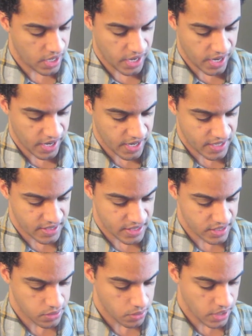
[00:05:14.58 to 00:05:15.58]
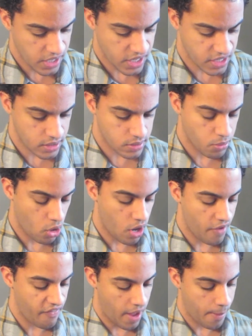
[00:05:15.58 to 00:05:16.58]
And this one is more
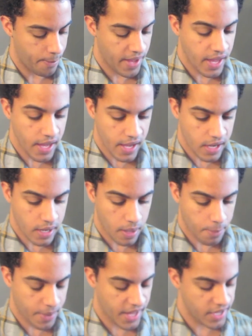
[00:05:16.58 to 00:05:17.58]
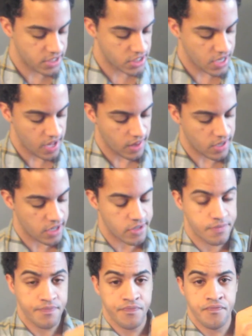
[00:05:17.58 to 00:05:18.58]
of a pink peach
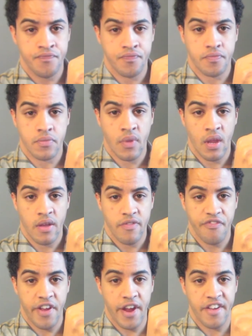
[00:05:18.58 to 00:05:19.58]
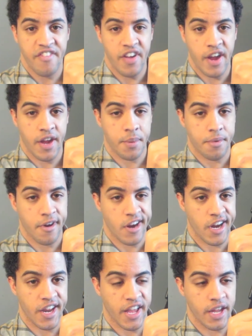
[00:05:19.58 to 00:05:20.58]
color. Very, very
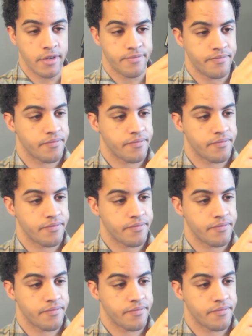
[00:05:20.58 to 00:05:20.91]
pretty.